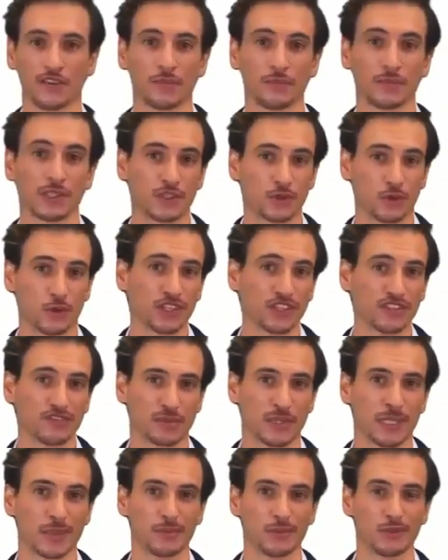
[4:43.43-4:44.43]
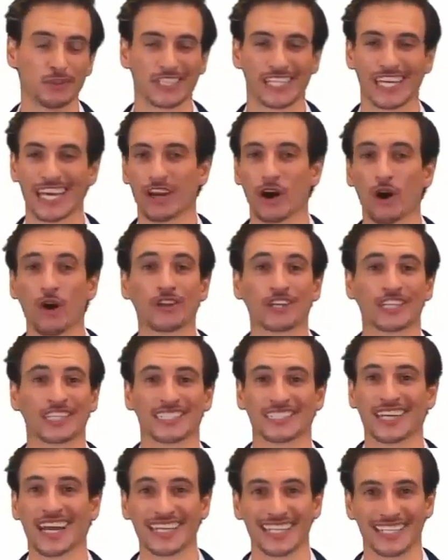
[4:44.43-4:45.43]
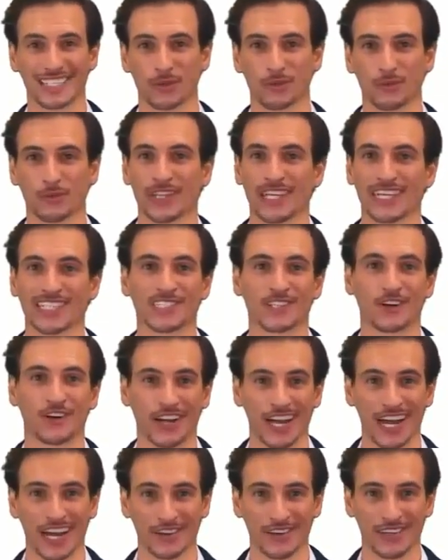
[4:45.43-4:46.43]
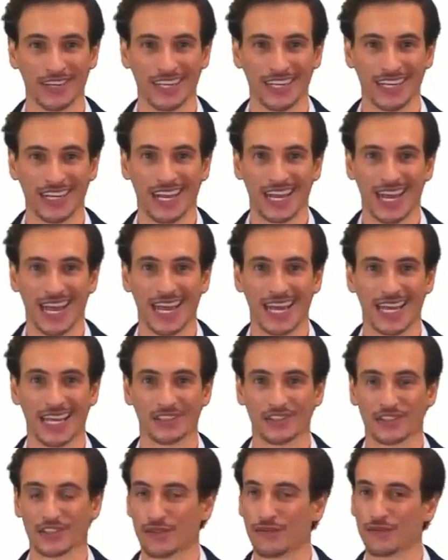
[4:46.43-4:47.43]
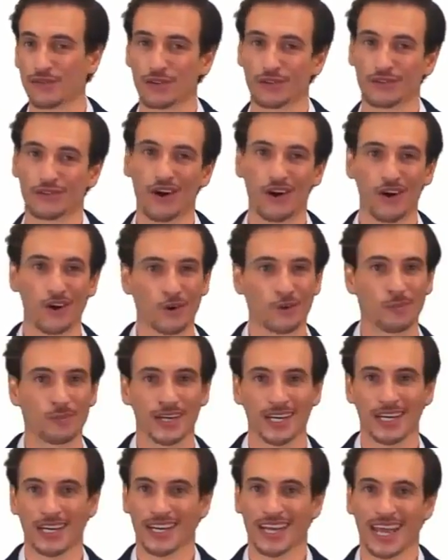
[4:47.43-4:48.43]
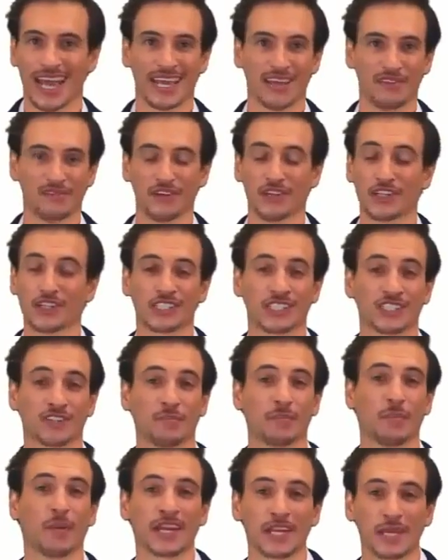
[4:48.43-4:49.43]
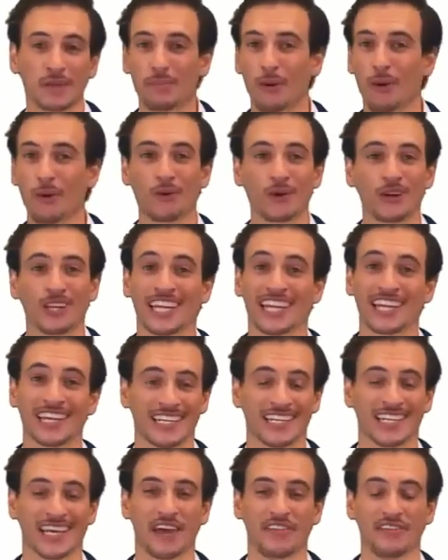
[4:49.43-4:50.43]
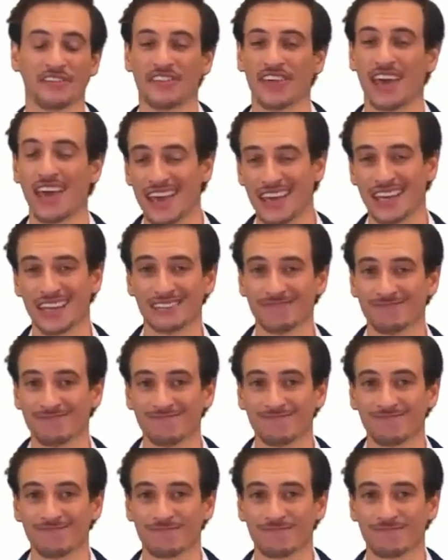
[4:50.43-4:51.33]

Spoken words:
The majority of people get all excited when they start out, and they're full of hope and visions of money pouring in, and then